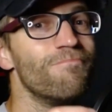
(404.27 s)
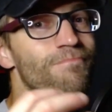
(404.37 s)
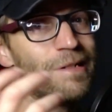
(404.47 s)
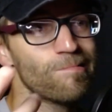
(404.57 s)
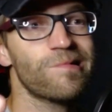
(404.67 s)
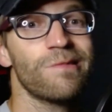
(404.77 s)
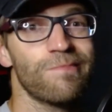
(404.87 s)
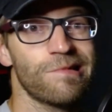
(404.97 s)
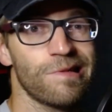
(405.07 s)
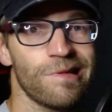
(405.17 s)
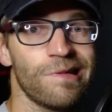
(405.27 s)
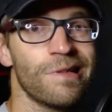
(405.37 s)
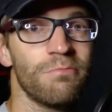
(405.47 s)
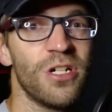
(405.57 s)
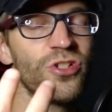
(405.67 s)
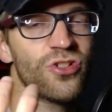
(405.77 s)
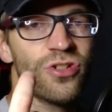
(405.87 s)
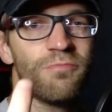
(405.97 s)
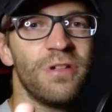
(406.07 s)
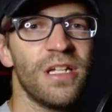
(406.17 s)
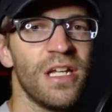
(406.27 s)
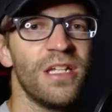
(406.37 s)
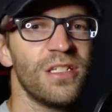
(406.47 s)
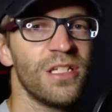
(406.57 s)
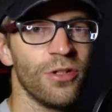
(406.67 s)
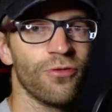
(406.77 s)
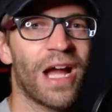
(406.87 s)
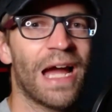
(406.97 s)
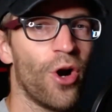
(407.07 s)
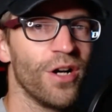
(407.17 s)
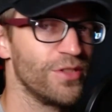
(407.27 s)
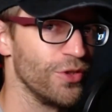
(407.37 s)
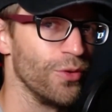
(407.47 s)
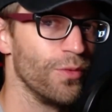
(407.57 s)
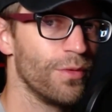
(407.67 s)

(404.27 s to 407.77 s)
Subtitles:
most of the time should be easy to grab onto.